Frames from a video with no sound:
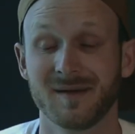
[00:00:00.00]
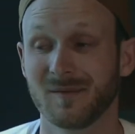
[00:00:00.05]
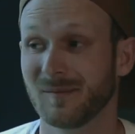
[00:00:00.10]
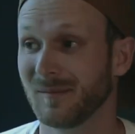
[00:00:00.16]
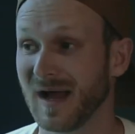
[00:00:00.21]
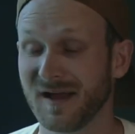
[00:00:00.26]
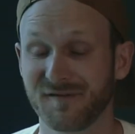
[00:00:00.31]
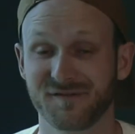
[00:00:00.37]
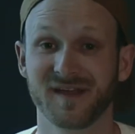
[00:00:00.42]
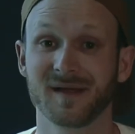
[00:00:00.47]

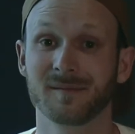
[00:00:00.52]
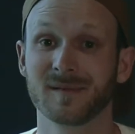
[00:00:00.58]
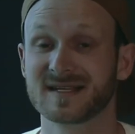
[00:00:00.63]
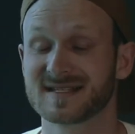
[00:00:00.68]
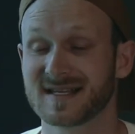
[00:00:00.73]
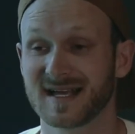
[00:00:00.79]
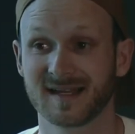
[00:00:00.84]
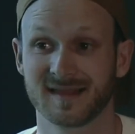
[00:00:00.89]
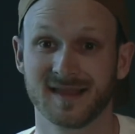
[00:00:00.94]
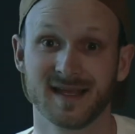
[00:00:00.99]
My family's
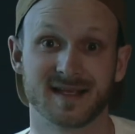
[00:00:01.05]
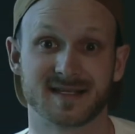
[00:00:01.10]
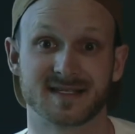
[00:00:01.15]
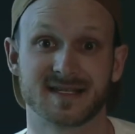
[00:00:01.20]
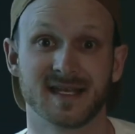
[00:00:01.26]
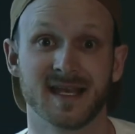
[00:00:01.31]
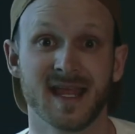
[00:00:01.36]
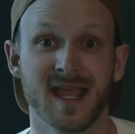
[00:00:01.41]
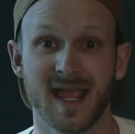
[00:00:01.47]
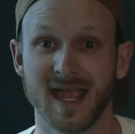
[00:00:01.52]
like this.
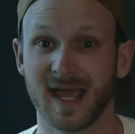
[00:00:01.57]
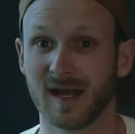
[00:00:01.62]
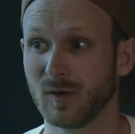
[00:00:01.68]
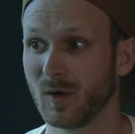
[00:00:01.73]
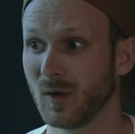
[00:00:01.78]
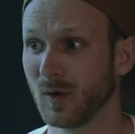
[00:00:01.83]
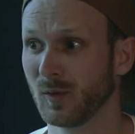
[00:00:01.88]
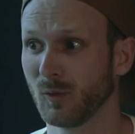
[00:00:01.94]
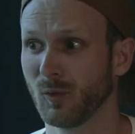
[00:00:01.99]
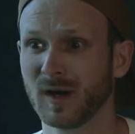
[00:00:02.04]
And, and
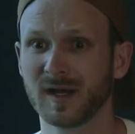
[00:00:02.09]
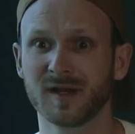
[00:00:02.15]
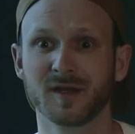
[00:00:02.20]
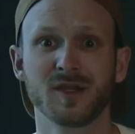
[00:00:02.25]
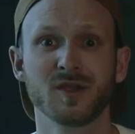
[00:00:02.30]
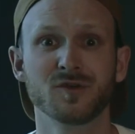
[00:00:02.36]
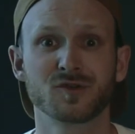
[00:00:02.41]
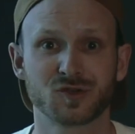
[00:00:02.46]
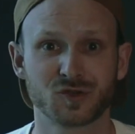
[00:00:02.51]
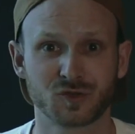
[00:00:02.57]
uh, what are
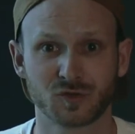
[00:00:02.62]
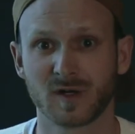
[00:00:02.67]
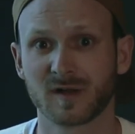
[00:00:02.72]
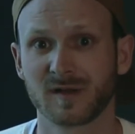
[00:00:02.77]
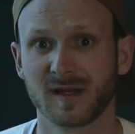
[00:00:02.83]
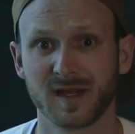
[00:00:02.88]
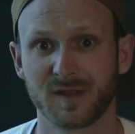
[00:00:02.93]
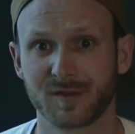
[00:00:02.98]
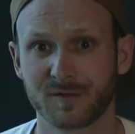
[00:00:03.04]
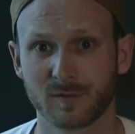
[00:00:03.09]
you
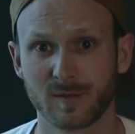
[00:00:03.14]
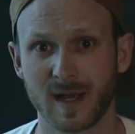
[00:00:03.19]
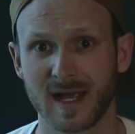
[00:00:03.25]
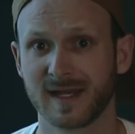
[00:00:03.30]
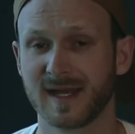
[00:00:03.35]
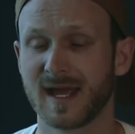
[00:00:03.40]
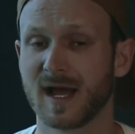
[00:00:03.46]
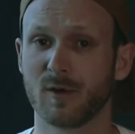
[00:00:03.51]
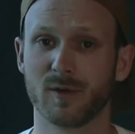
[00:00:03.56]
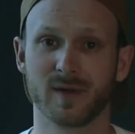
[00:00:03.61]
struggling through right
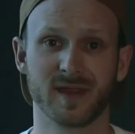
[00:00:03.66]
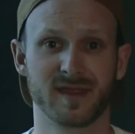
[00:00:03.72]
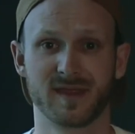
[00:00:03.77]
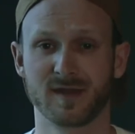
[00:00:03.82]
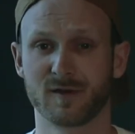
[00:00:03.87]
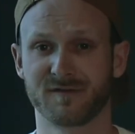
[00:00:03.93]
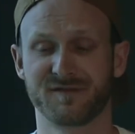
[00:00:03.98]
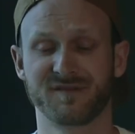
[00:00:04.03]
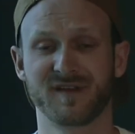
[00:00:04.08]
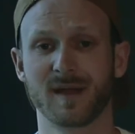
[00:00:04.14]
now with
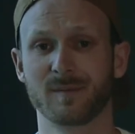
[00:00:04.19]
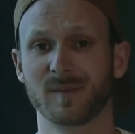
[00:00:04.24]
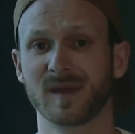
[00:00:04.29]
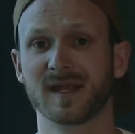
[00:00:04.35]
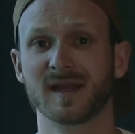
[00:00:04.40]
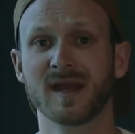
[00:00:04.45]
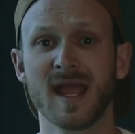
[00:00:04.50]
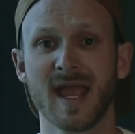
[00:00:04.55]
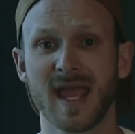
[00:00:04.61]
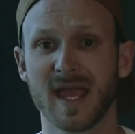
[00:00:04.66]
your family?
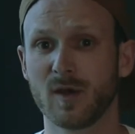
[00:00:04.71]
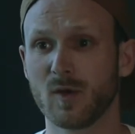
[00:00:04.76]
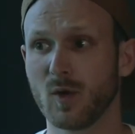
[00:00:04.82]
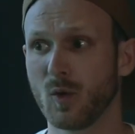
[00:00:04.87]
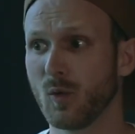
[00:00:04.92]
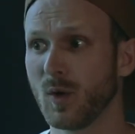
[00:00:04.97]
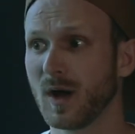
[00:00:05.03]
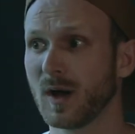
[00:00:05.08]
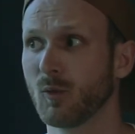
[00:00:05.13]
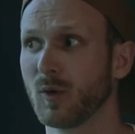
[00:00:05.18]
And, and
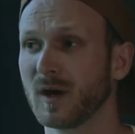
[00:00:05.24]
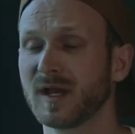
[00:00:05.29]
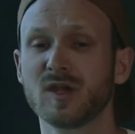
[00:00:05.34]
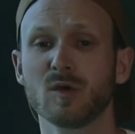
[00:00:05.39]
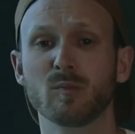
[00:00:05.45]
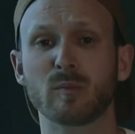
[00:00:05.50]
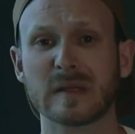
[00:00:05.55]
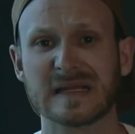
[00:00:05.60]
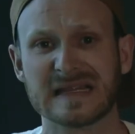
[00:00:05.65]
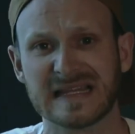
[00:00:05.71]
what, what are you
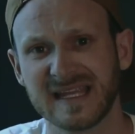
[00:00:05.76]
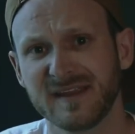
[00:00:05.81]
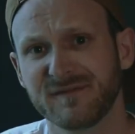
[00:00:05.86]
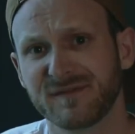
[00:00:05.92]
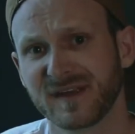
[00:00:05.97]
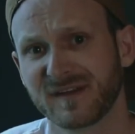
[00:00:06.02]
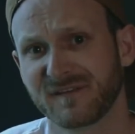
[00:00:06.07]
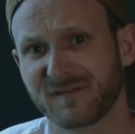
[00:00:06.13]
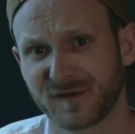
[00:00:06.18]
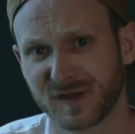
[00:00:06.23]

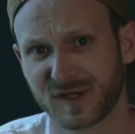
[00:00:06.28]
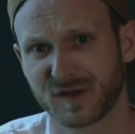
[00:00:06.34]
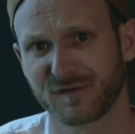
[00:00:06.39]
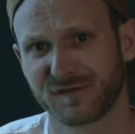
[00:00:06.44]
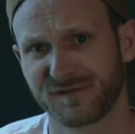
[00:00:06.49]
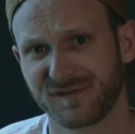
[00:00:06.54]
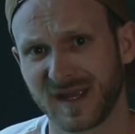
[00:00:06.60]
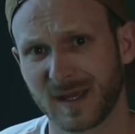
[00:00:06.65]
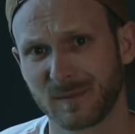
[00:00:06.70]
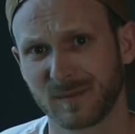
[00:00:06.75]
believing for your
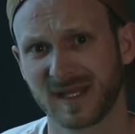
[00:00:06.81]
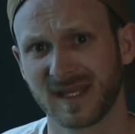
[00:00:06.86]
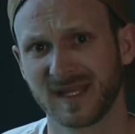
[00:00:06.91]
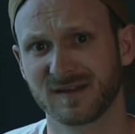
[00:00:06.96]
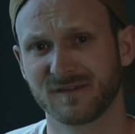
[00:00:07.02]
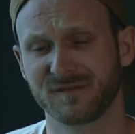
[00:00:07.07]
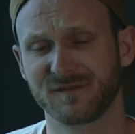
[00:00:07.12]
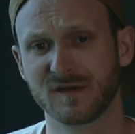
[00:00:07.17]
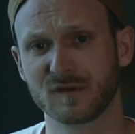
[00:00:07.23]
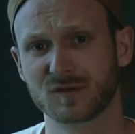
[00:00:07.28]
family in
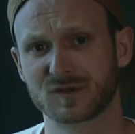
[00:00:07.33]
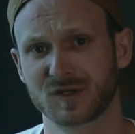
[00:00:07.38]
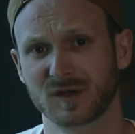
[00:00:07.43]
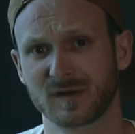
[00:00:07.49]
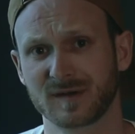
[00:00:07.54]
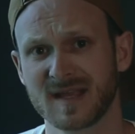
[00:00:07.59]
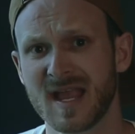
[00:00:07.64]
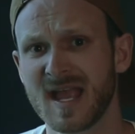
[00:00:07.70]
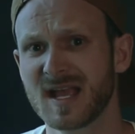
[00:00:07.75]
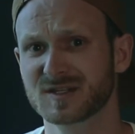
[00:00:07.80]
the future?
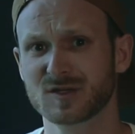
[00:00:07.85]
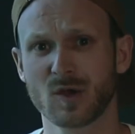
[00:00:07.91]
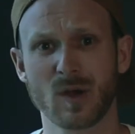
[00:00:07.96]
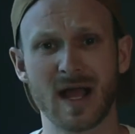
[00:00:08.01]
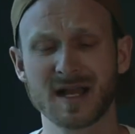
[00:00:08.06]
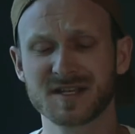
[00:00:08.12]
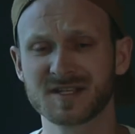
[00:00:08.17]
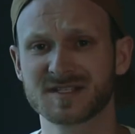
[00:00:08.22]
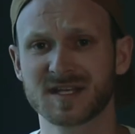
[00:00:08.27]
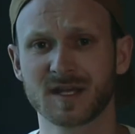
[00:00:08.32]
And so
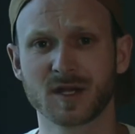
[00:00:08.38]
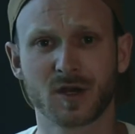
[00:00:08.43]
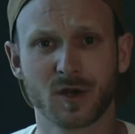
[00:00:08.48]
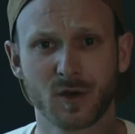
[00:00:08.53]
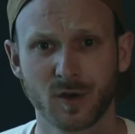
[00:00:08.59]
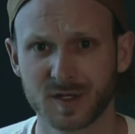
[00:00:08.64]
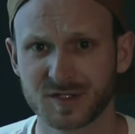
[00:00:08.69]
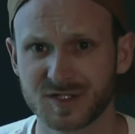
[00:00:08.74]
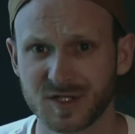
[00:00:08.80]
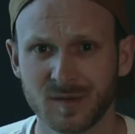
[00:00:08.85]
I just
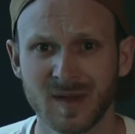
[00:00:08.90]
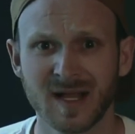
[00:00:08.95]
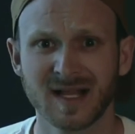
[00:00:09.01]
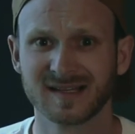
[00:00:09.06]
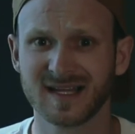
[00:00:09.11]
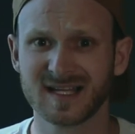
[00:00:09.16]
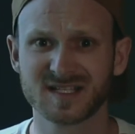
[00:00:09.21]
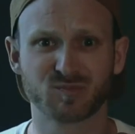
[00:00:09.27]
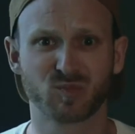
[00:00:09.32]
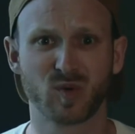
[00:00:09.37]
encourage you,
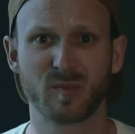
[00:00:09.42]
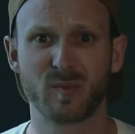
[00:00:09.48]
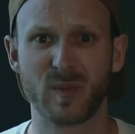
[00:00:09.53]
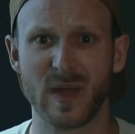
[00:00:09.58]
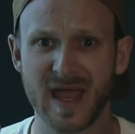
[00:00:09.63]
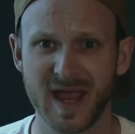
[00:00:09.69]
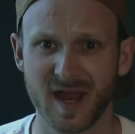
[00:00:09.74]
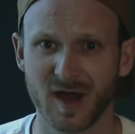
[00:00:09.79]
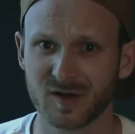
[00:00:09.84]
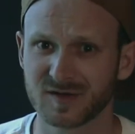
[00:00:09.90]
let's
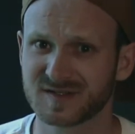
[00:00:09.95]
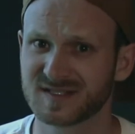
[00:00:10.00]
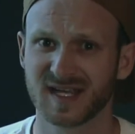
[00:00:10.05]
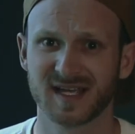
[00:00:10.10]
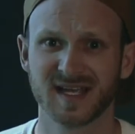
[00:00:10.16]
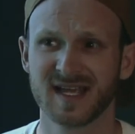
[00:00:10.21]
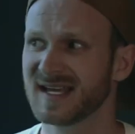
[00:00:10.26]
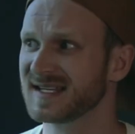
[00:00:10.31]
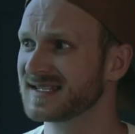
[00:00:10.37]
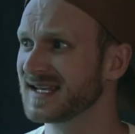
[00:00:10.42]
prepare
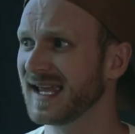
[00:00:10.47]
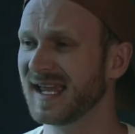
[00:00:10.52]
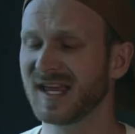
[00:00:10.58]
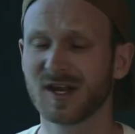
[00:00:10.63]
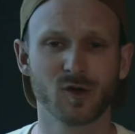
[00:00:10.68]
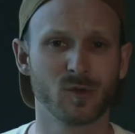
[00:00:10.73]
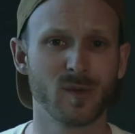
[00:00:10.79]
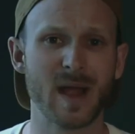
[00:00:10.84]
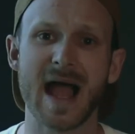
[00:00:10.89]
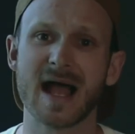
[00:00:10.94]
to, to
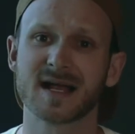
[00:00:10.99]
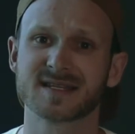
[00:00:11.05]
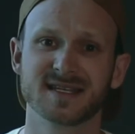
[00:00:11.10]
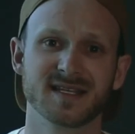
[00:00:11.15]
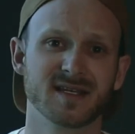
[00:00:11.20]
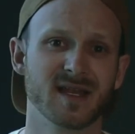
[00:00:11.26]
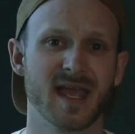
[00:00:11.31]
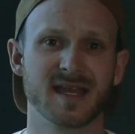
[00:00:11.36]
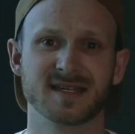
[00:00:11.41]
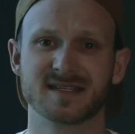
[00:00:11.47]
interact
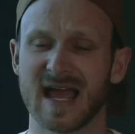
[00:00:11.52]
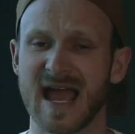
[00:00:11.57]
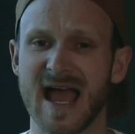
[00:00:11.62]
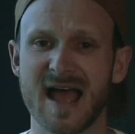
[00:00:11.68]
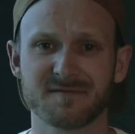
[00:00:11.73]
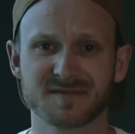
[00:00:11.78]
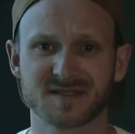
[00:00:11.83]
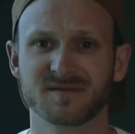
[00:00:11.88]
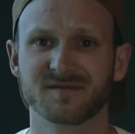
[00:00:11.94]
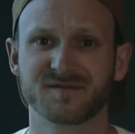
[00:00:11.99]
and, and to
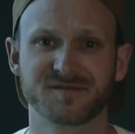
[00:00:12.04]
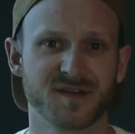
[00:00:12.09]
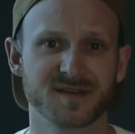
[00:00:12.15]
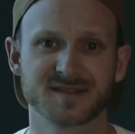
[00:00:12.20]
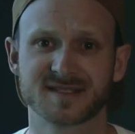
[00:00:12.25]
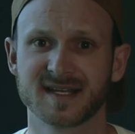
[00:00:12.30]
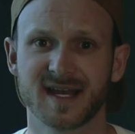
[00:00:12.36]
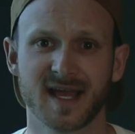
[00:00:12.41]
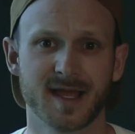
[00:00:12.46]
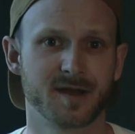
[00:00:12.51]
have some fun
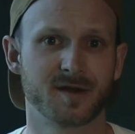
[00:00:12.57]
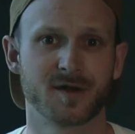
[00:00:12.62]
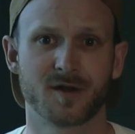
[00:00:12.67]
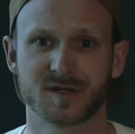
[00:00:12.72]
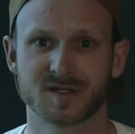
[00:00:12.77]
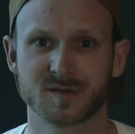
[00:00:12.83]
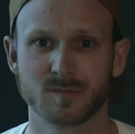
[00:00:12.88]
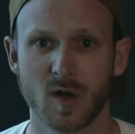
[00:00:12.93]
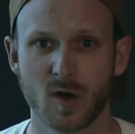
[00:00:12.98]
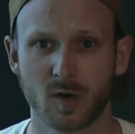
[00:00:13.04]
tonight in our
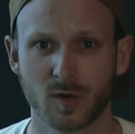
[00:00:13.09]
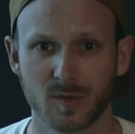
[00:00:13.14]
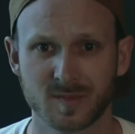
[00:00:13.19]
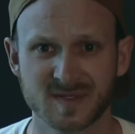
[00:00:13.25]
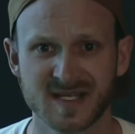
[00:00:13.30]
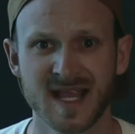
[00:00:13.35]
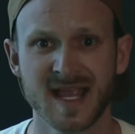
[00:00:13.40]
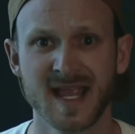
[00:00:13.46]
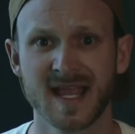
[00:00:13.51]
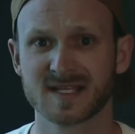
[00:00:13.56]
small groups.